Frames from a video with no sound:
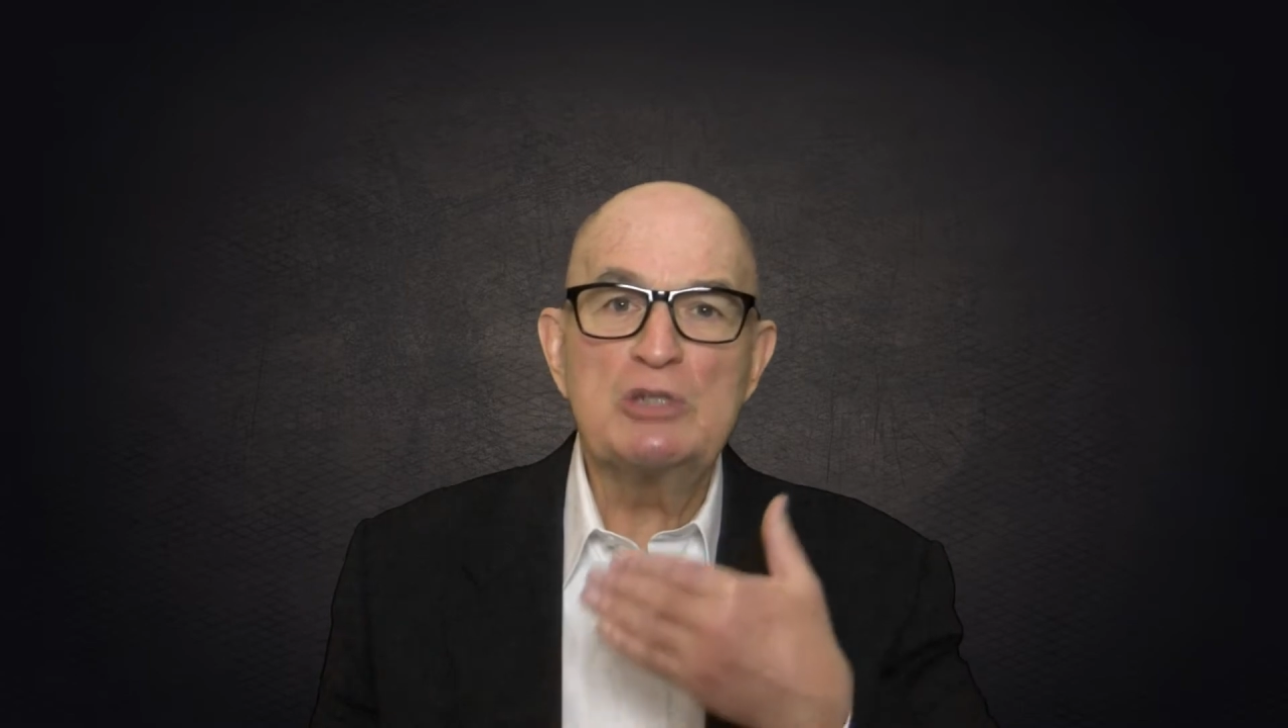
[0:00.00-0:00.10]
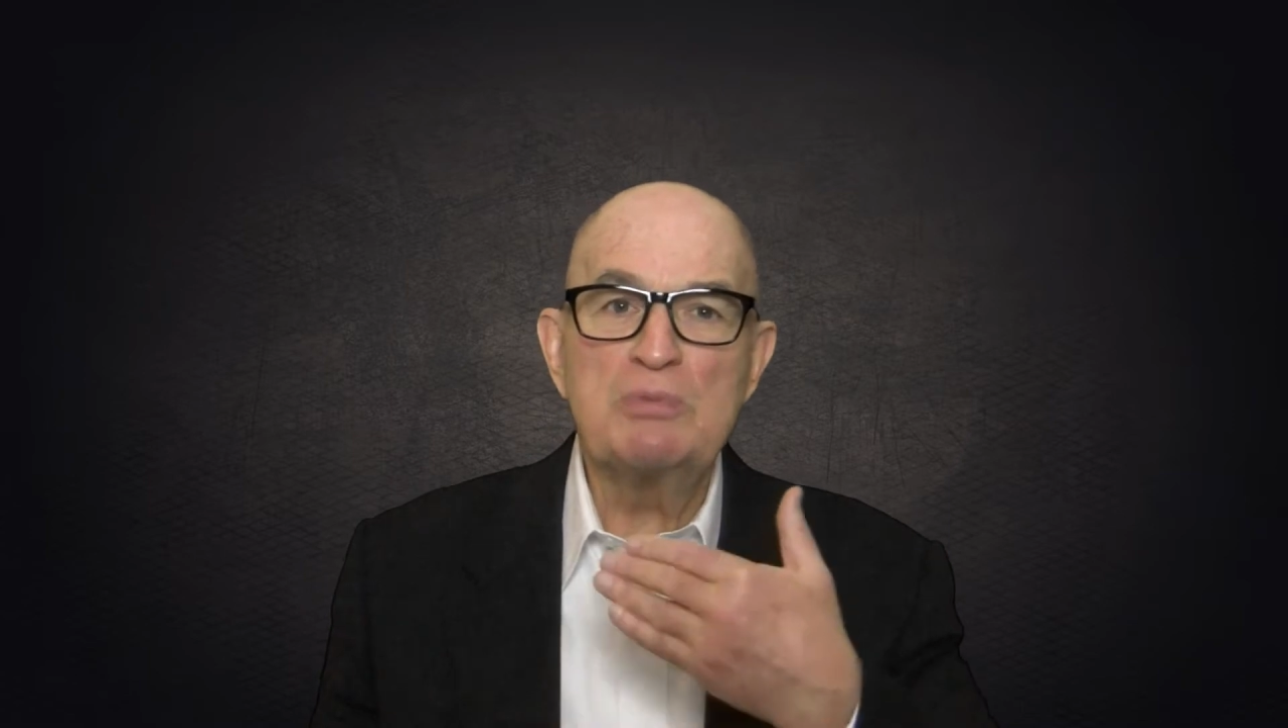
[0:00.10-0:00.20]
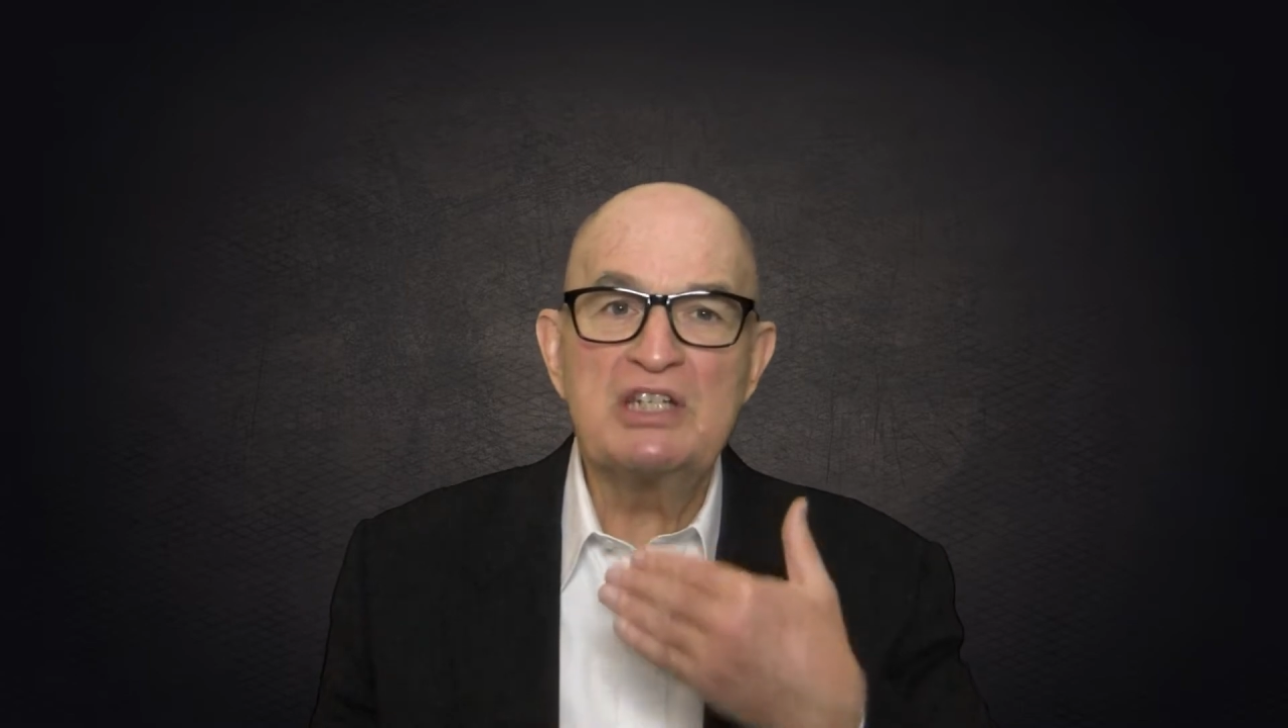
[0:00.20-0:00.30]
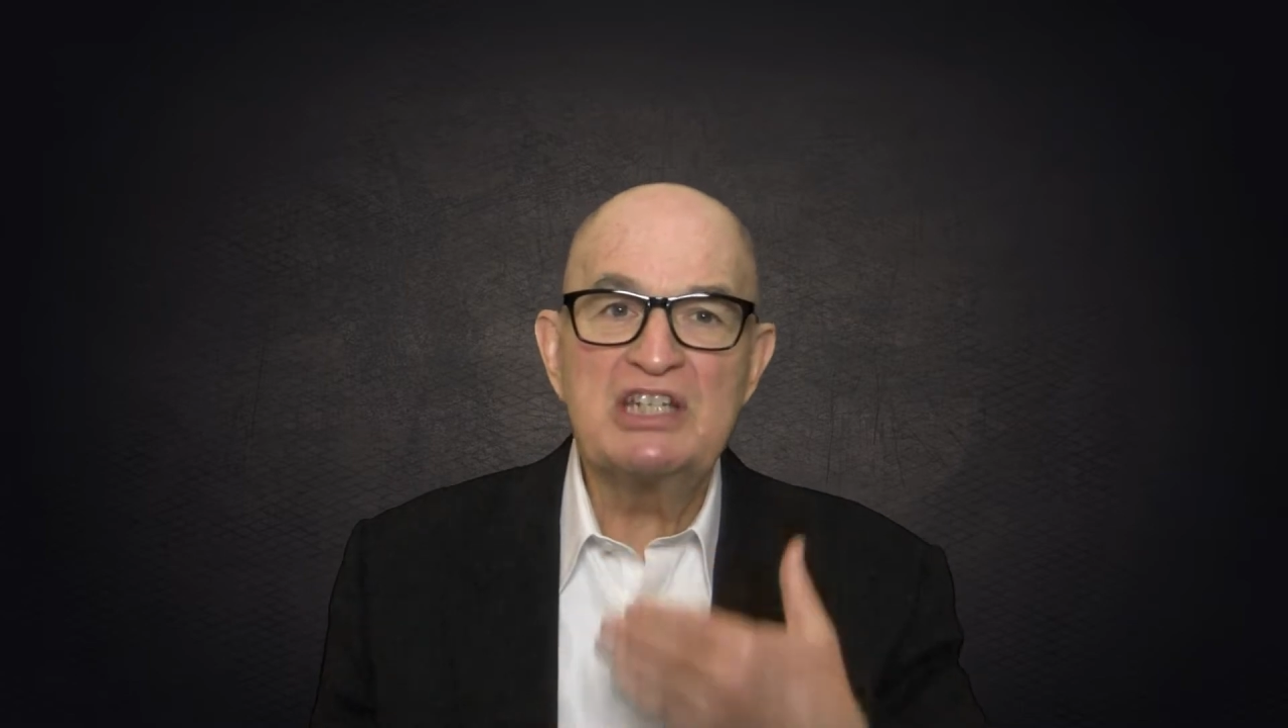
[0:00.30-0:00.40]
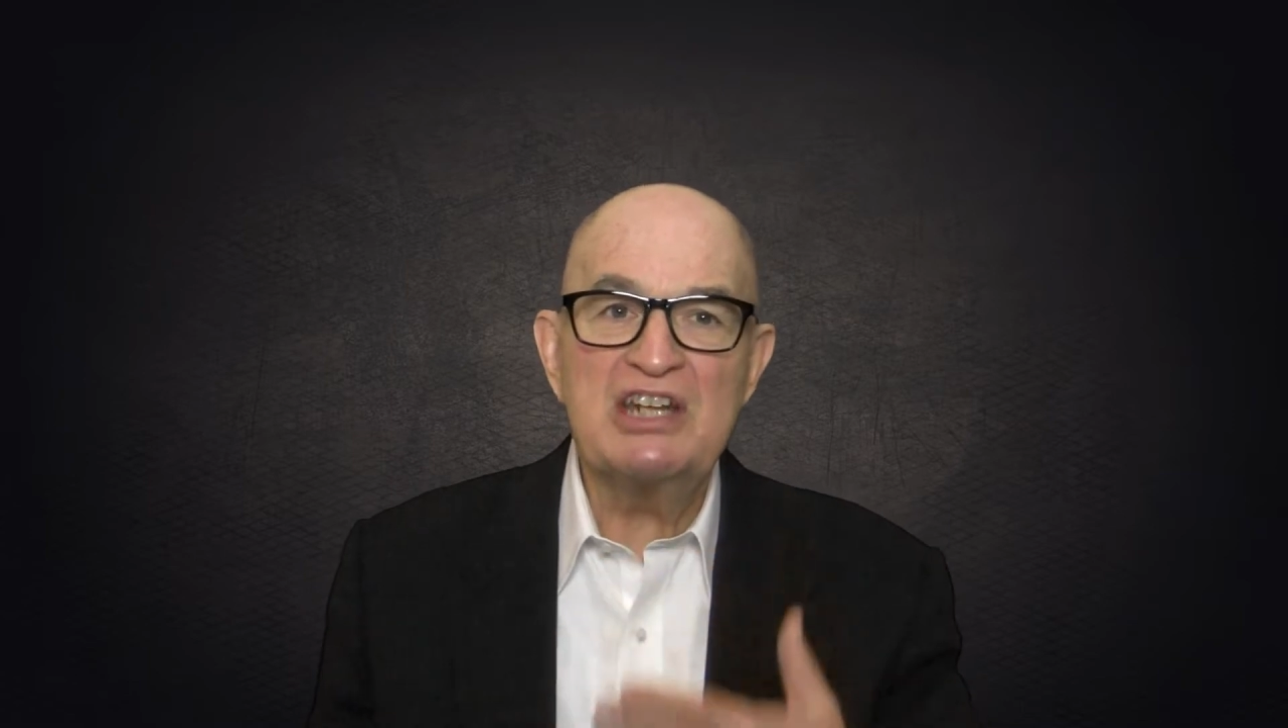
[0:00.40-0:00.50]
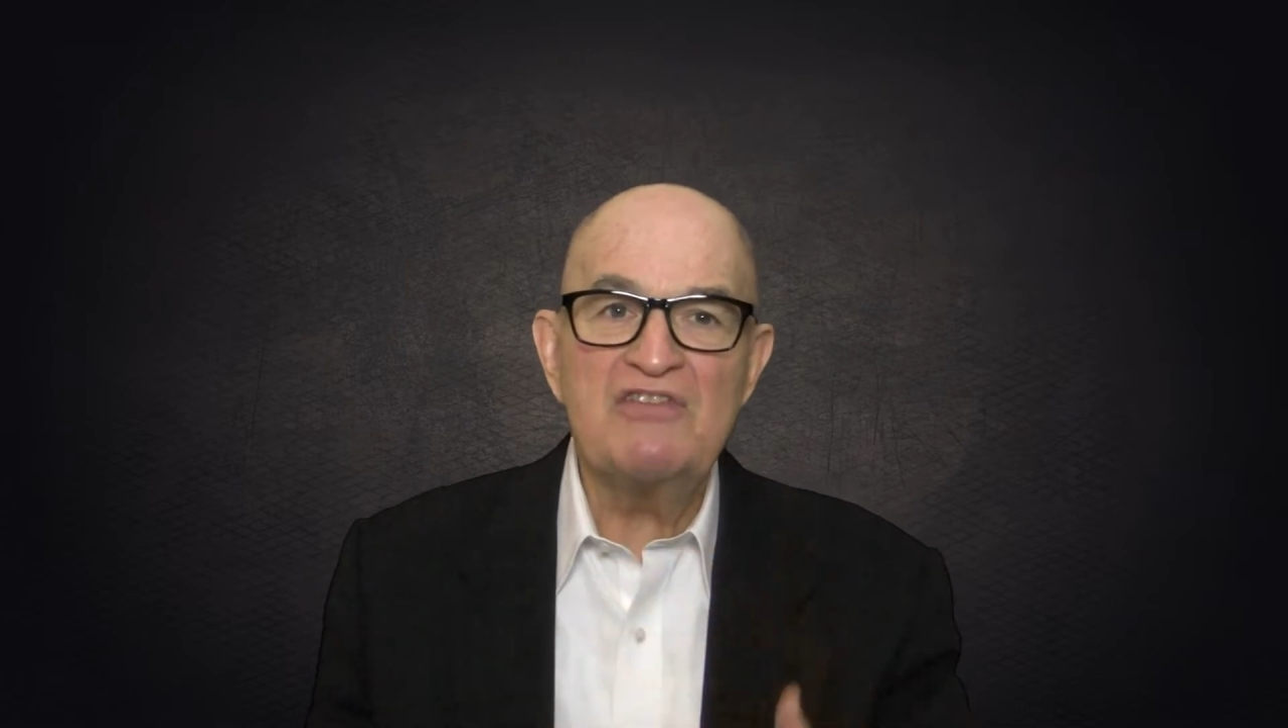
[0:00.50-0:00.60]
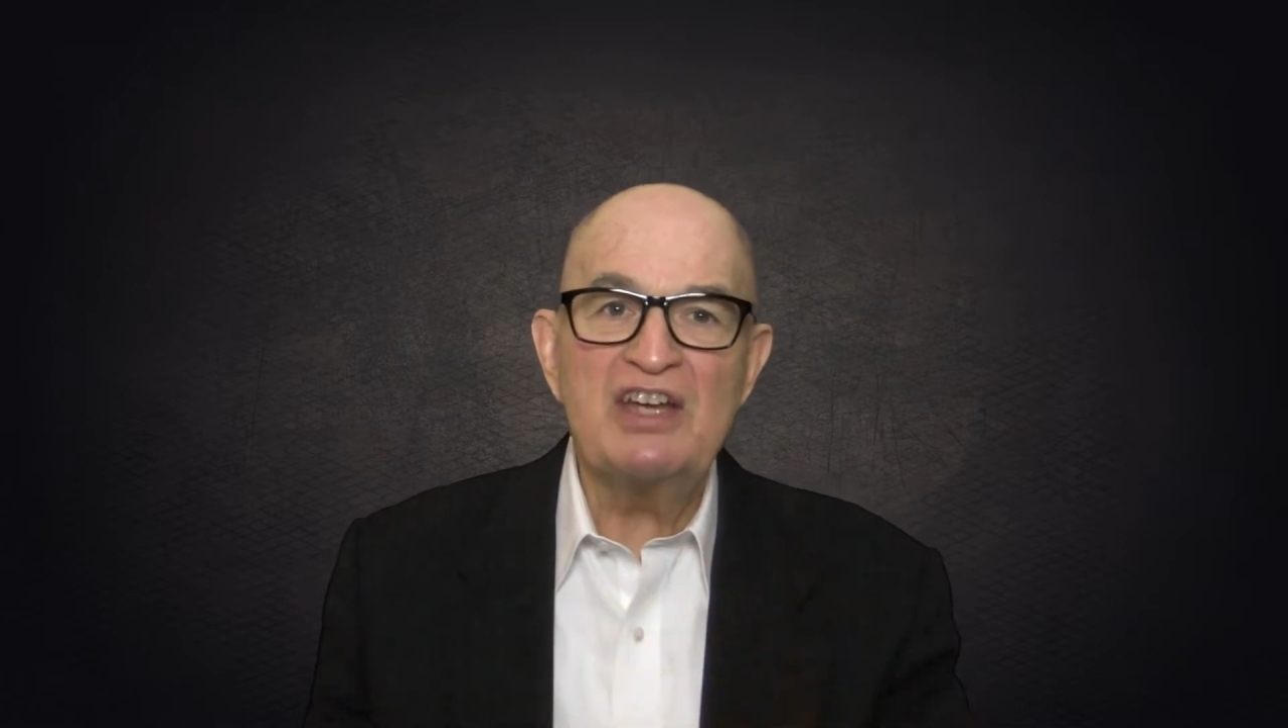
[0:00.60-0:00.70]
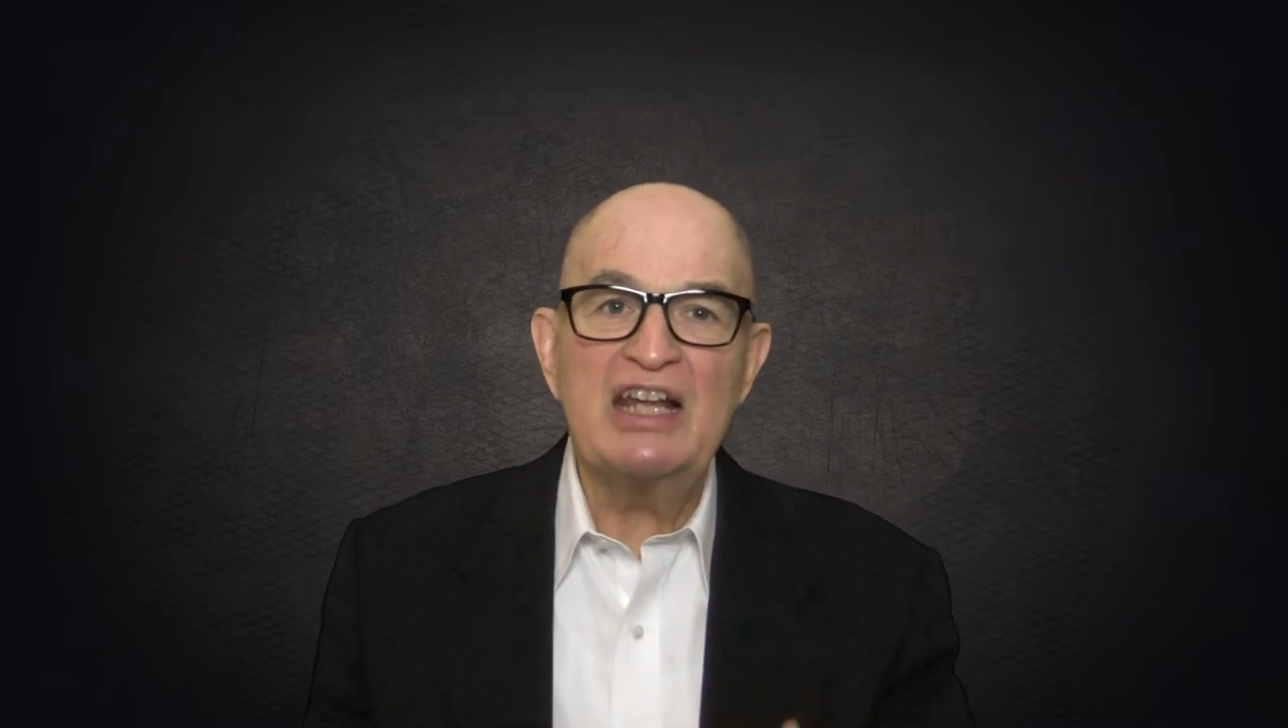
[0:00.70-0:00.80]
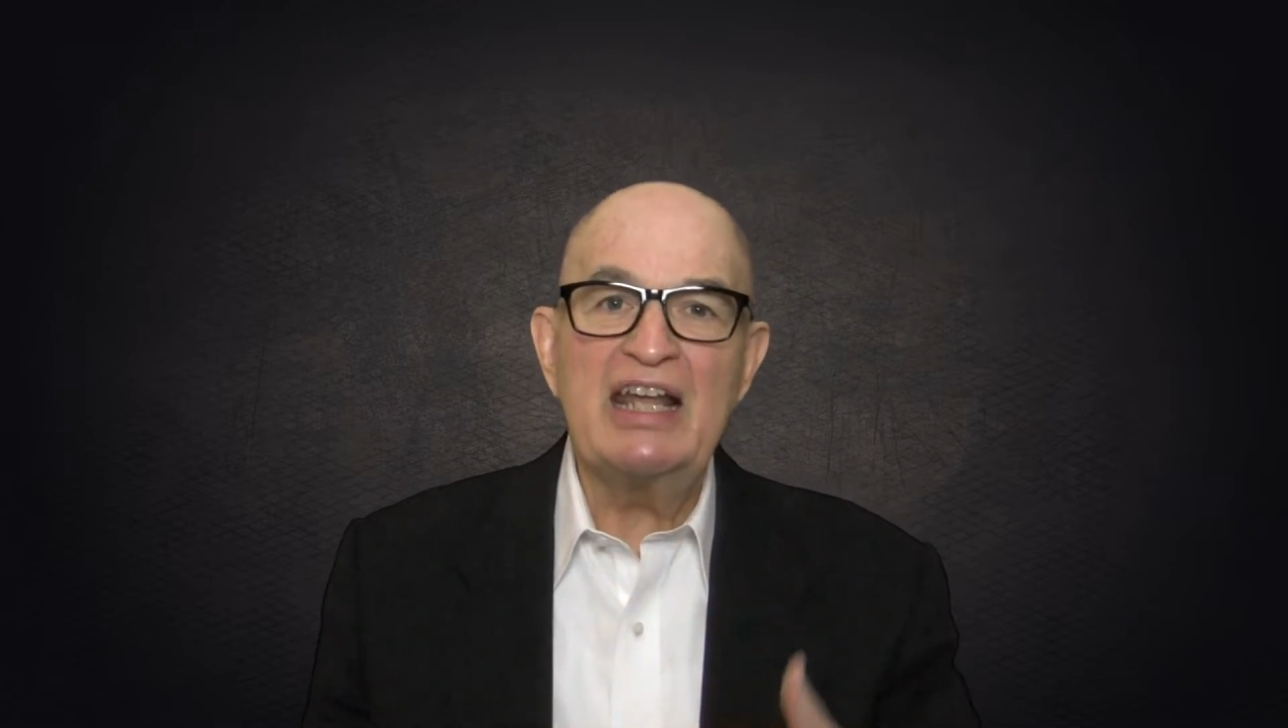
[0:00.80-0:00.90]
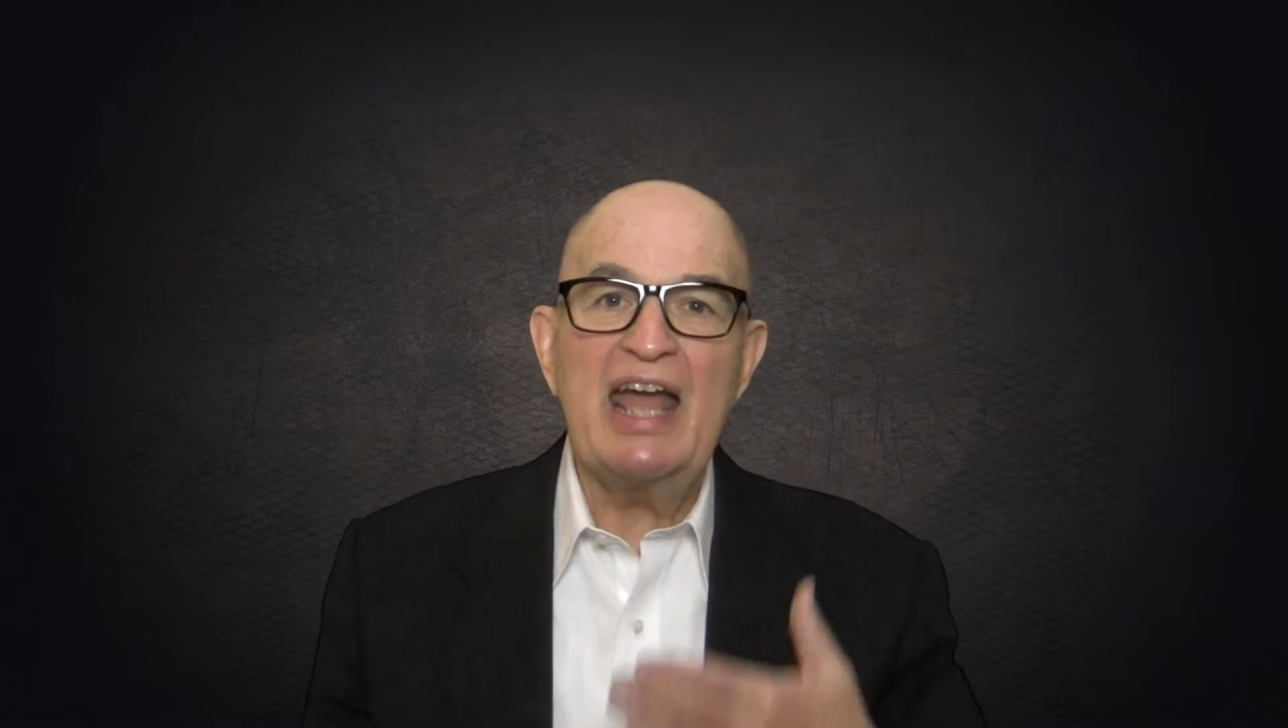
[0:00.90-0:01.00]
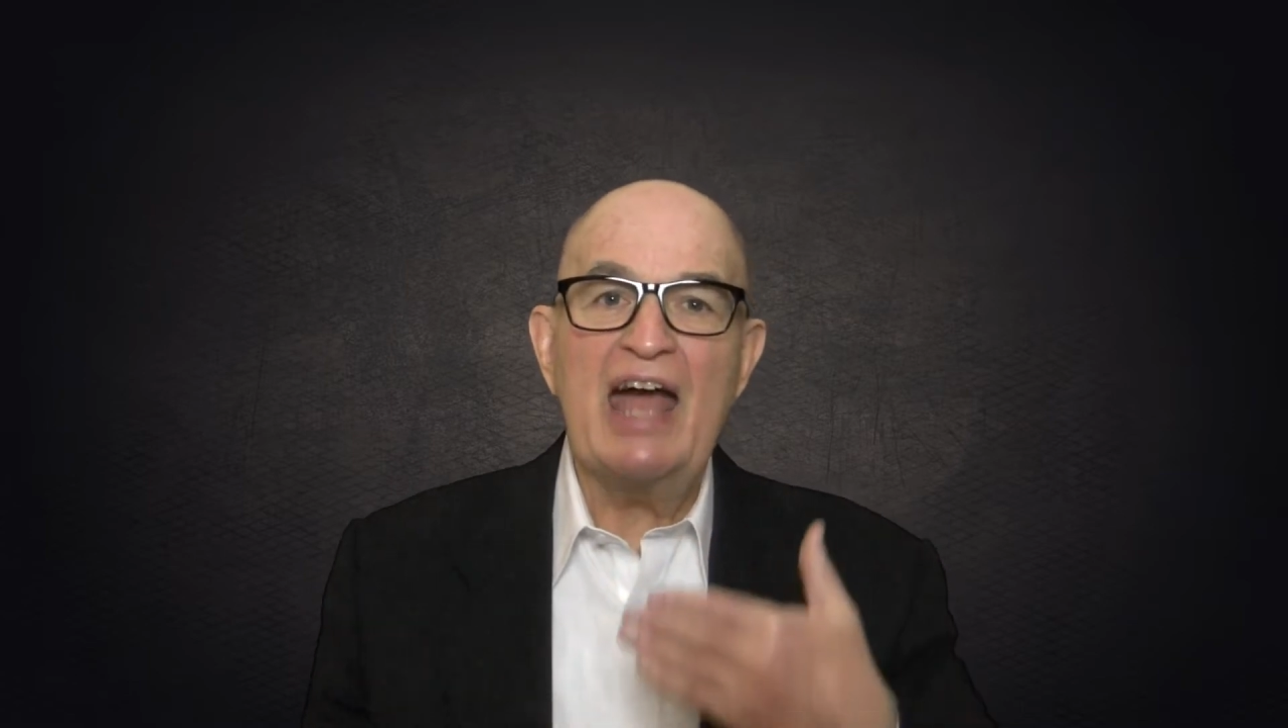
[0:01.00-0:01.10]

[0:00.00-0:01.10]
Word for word: specifically